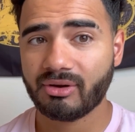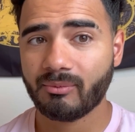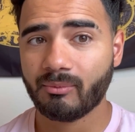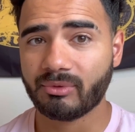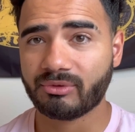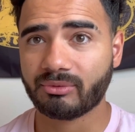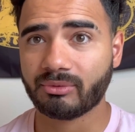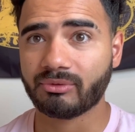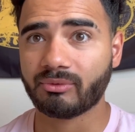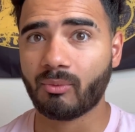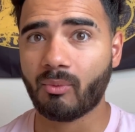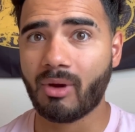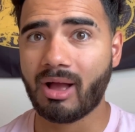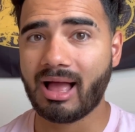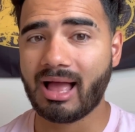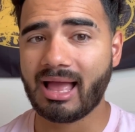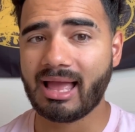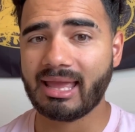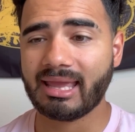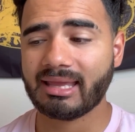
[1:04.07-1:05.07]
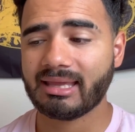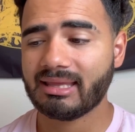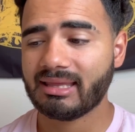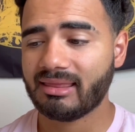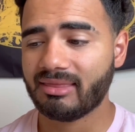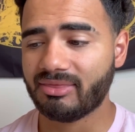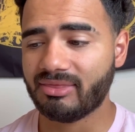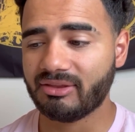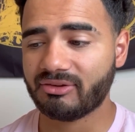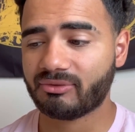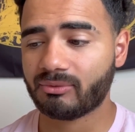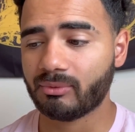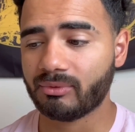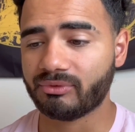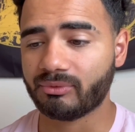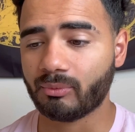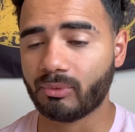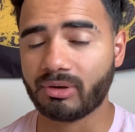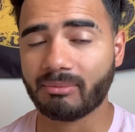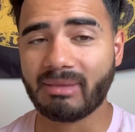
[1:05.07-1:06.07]
which was why this
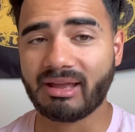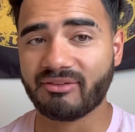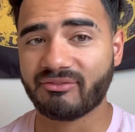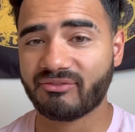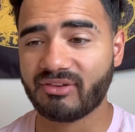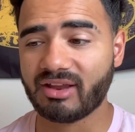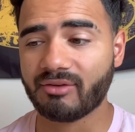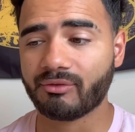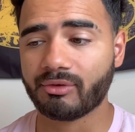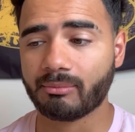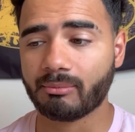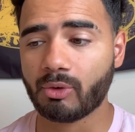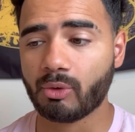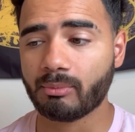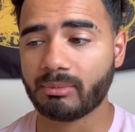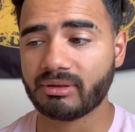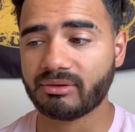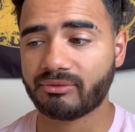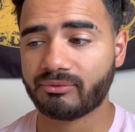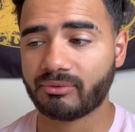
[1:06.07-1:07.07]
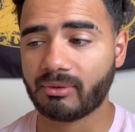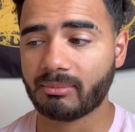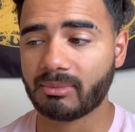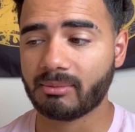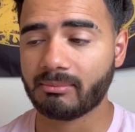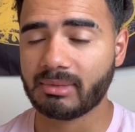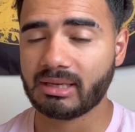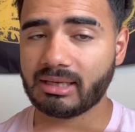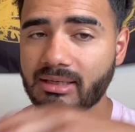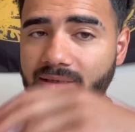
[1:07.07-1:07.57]
was one of my favorite moments from the meet.